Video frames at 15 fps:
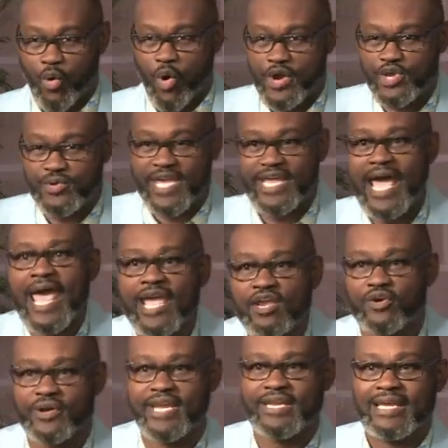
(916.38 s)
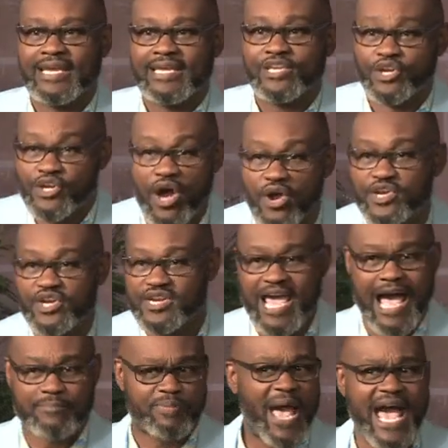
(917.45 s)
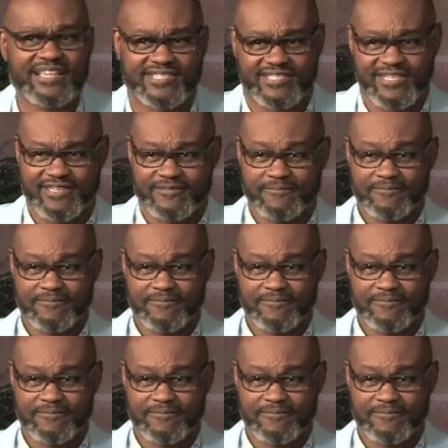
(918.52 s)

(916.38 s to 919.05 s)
or you get angry, you know you're not past it.